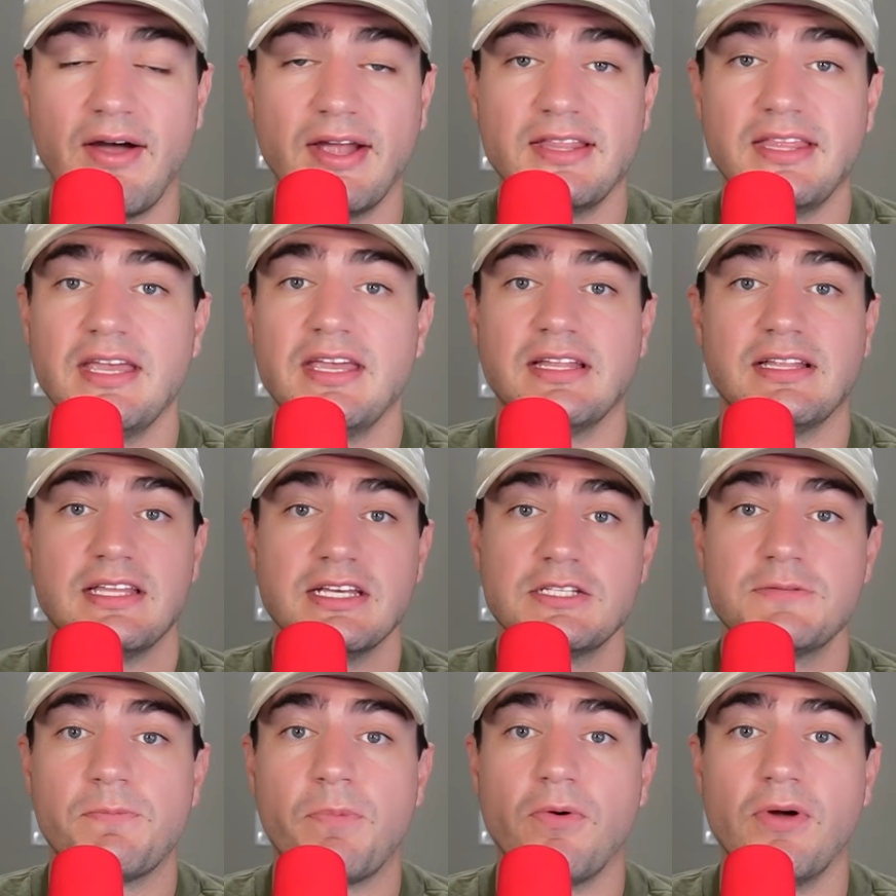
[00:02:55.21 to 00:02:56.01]
I think at
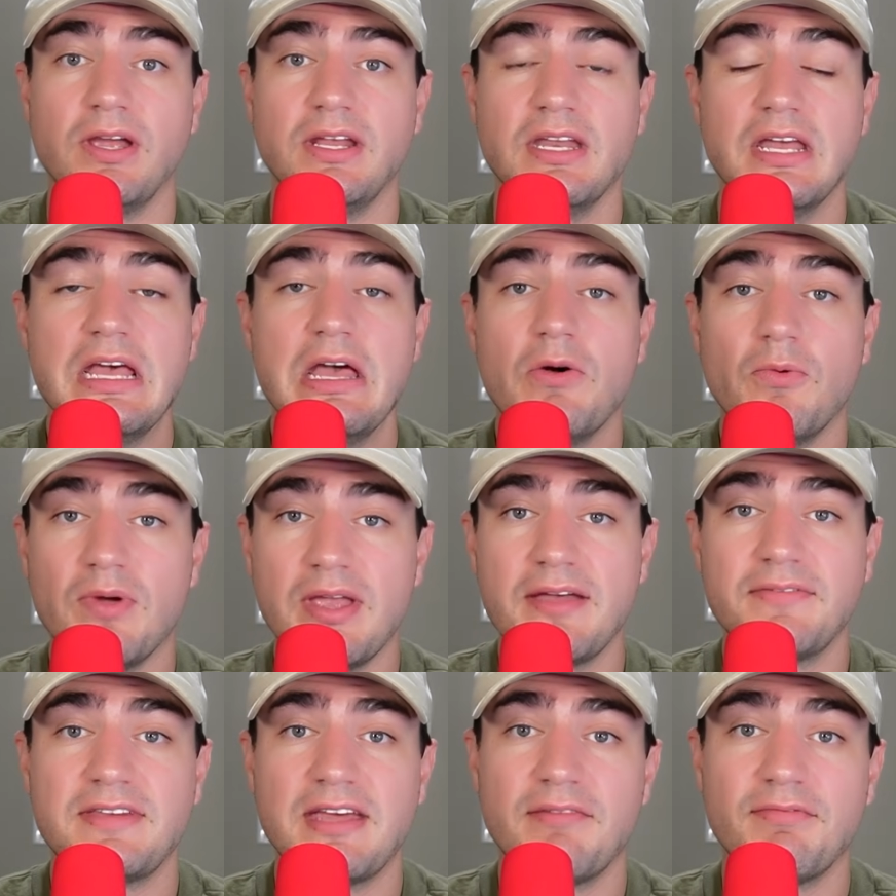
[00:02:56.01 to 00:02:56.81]
this point, we
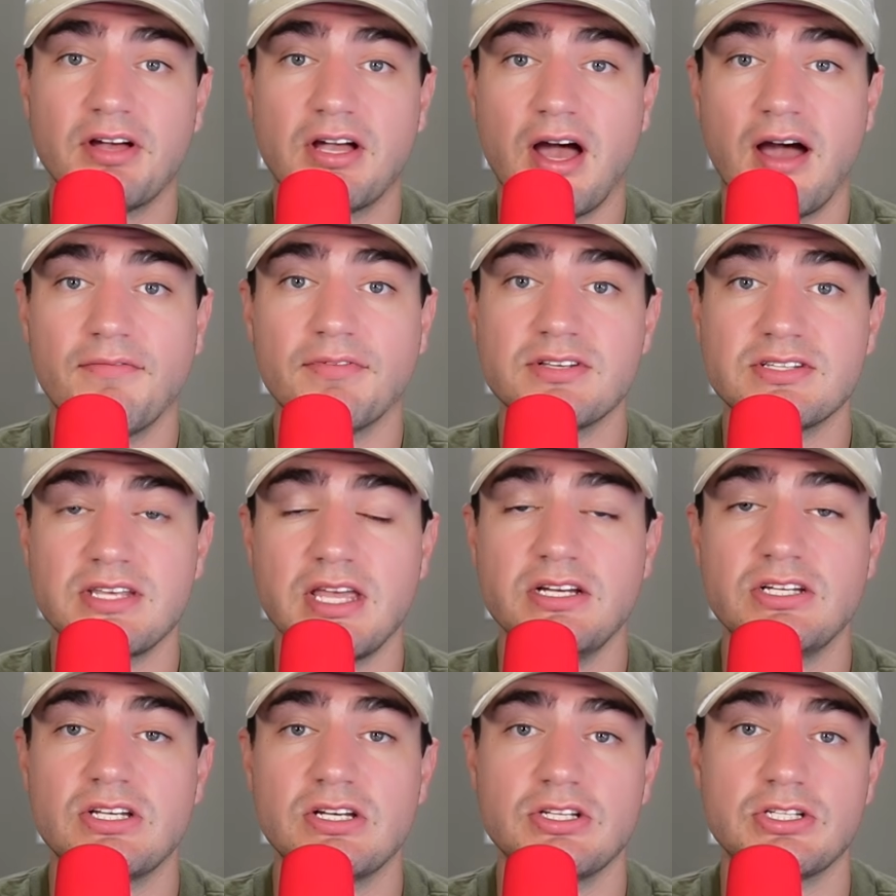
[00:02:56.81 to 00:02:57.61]
have to have a
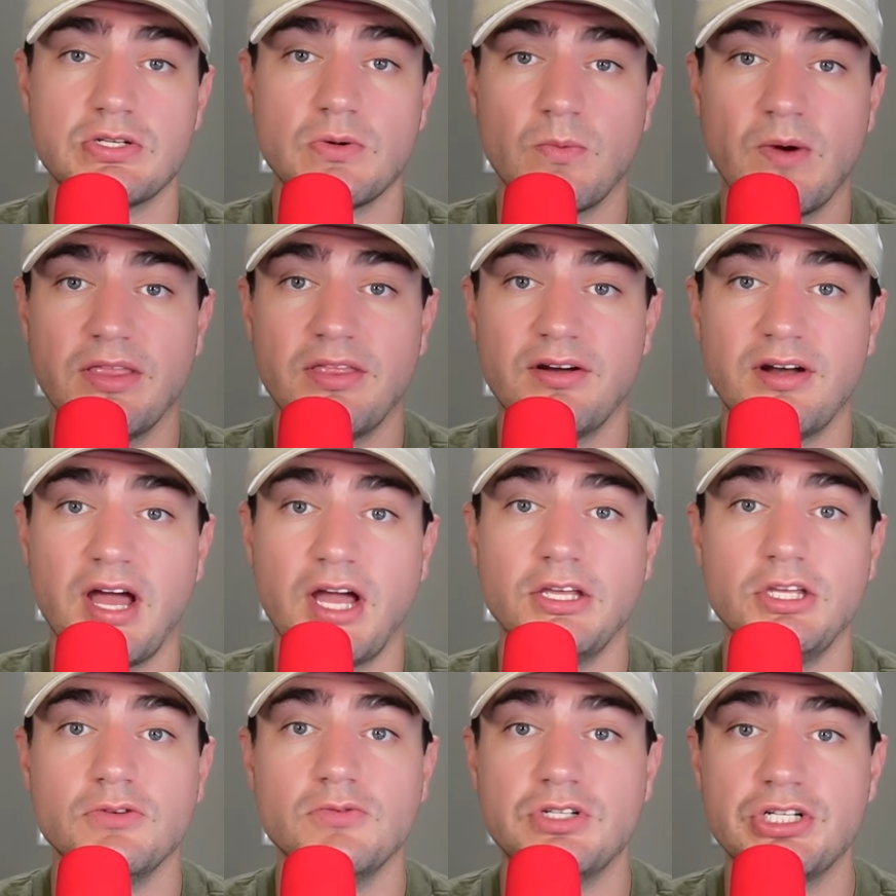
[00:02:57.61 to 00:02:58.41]
conversation as to whether or
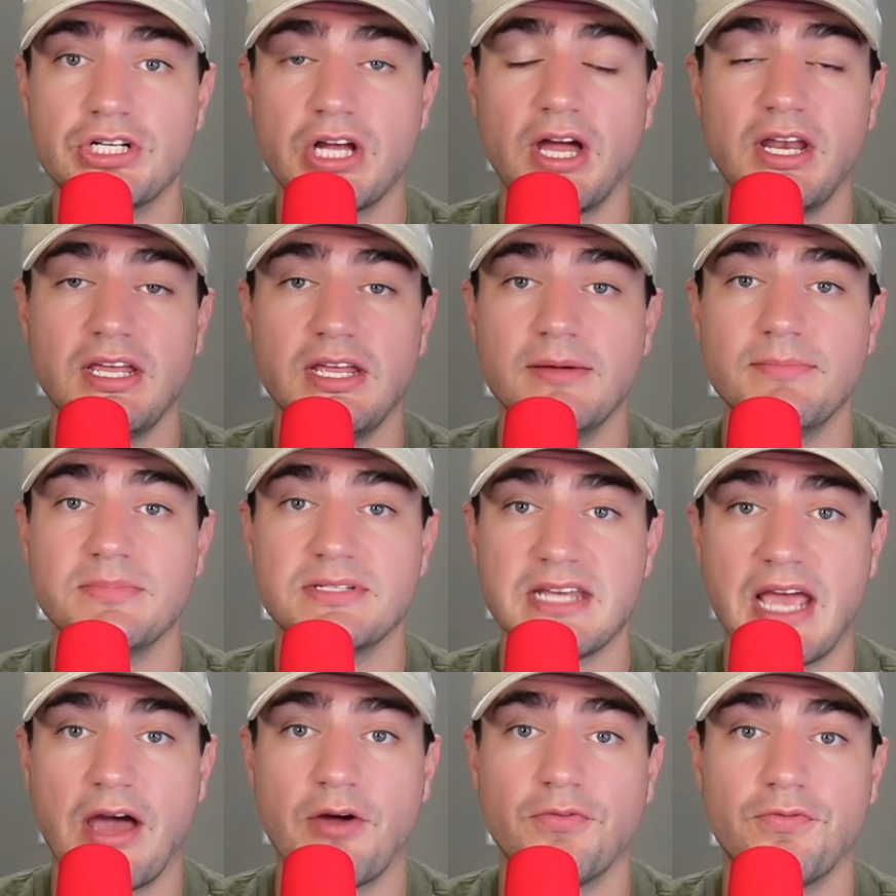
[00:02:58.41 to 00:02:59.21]
not you shut him
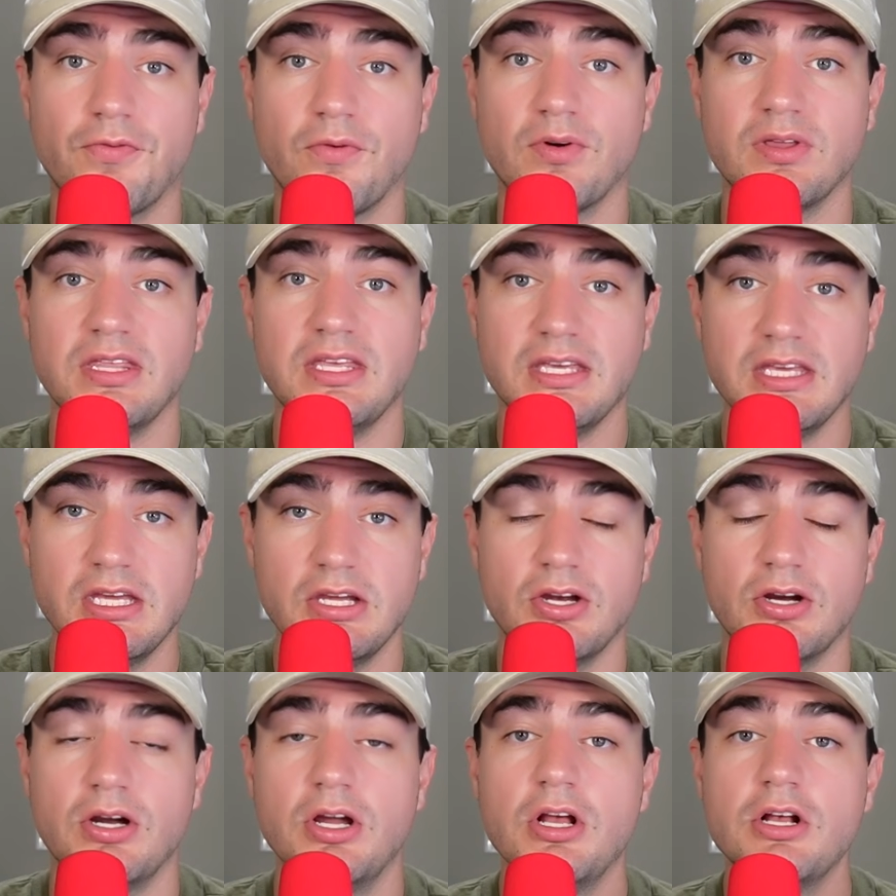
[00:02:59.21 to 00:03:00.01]
down for the
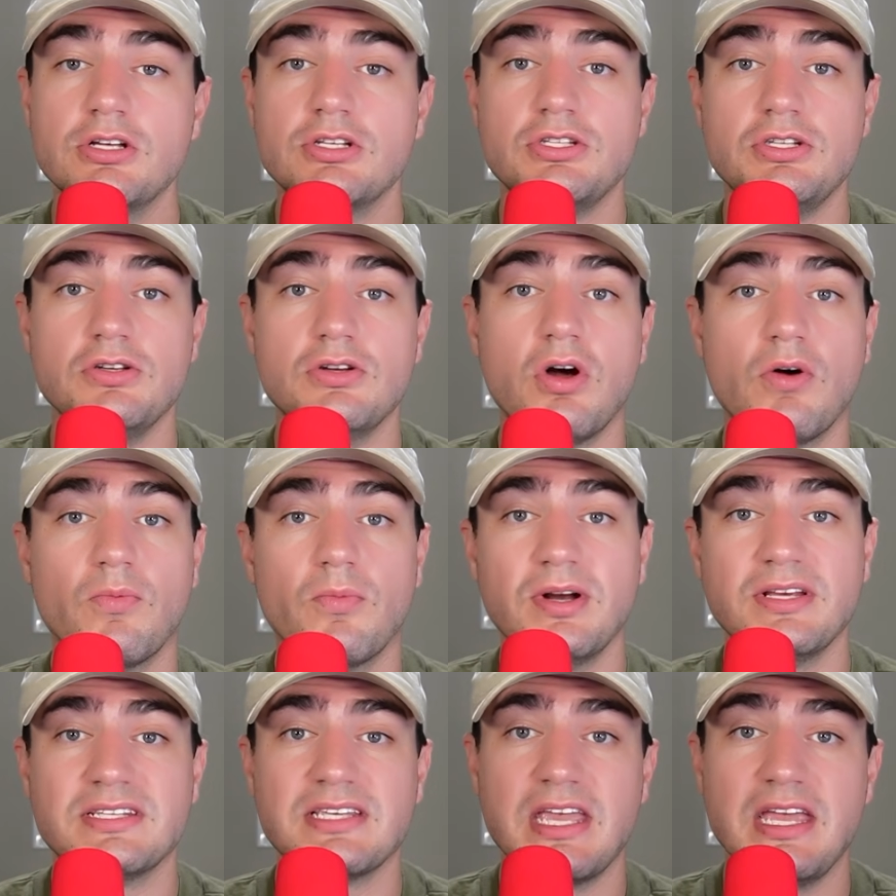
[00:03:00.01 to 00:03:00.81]
year so you don't
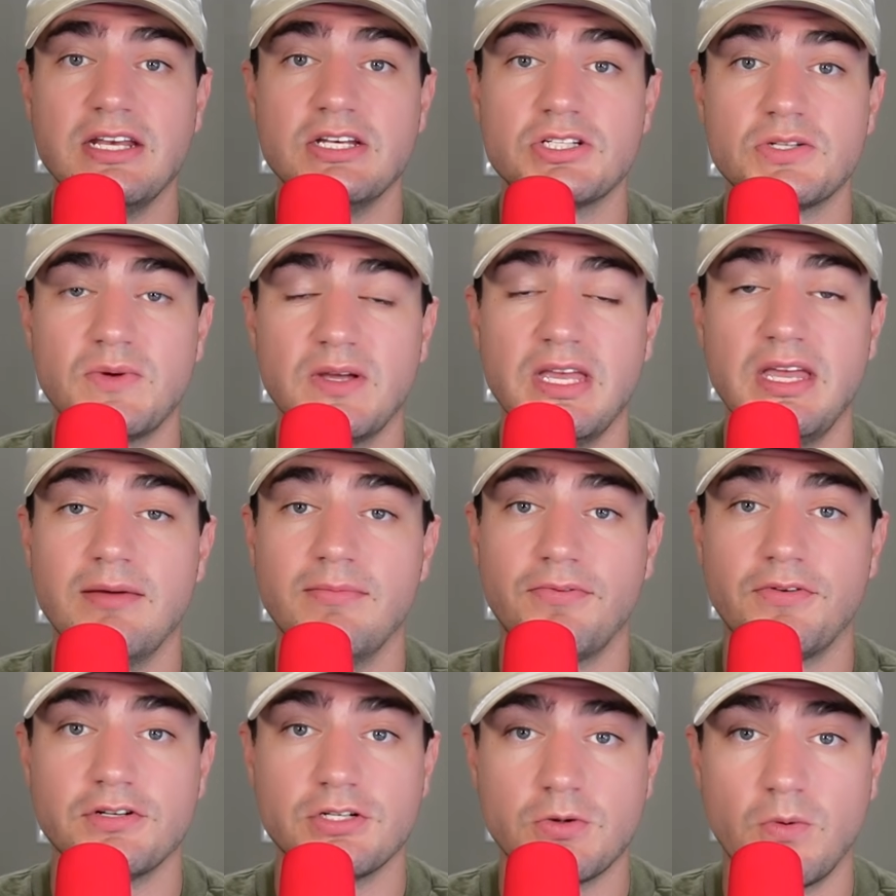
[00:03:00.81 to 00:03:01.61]
risk injuring him
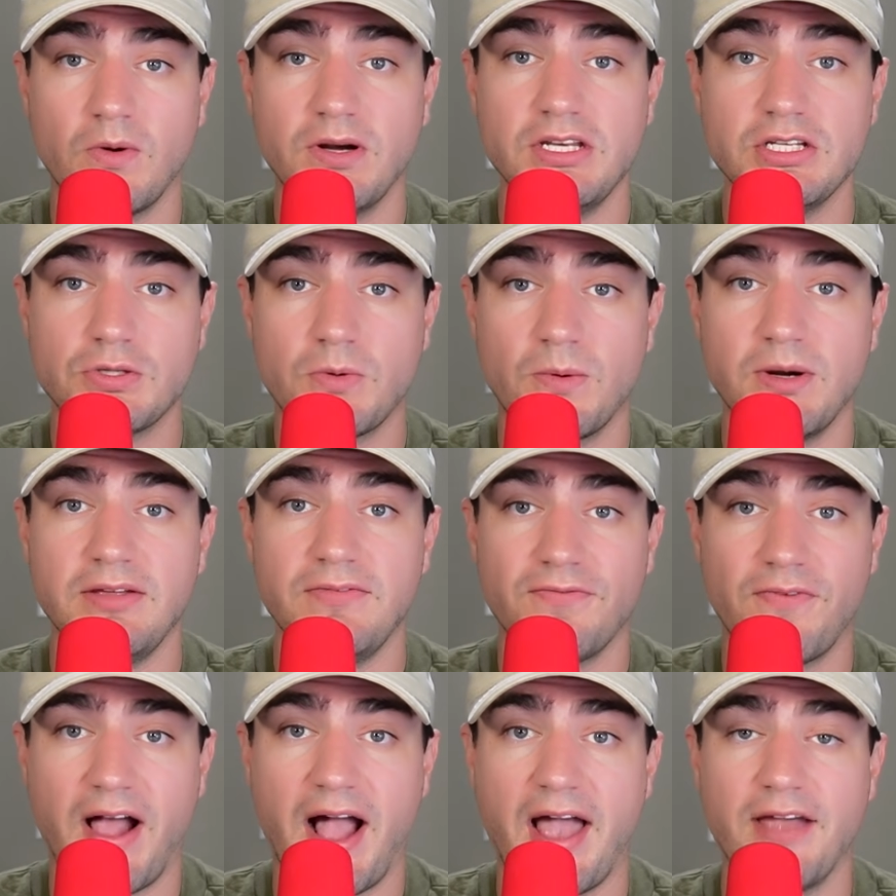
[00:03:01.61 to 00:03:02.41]
for
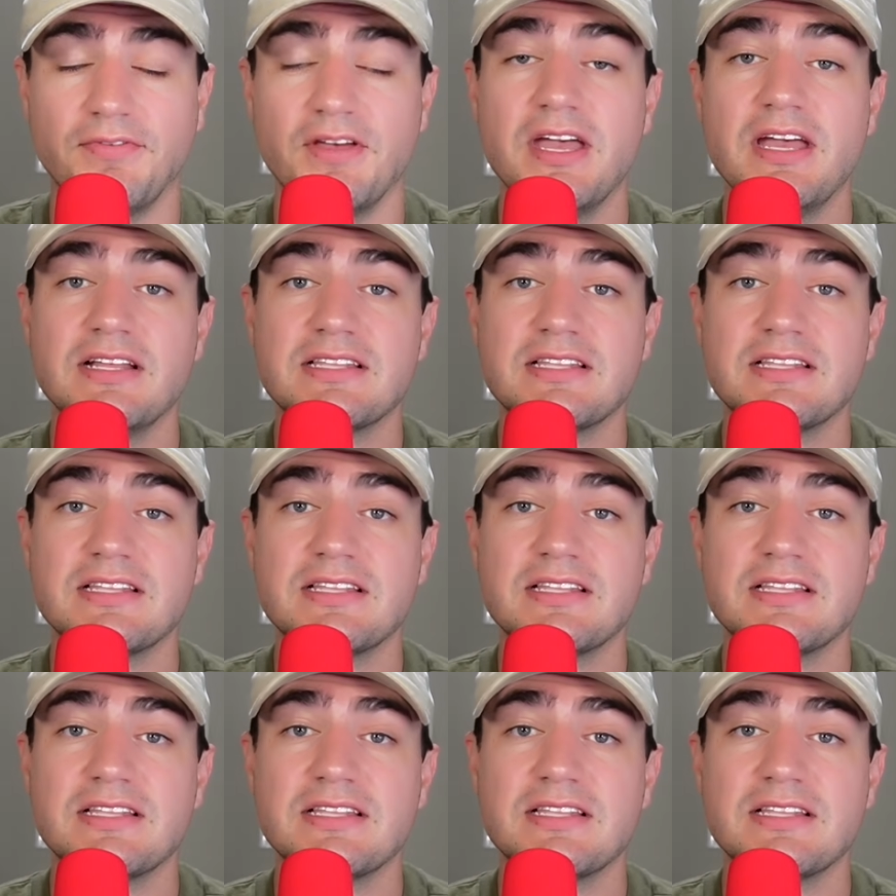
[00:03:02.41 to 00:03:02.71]
2025.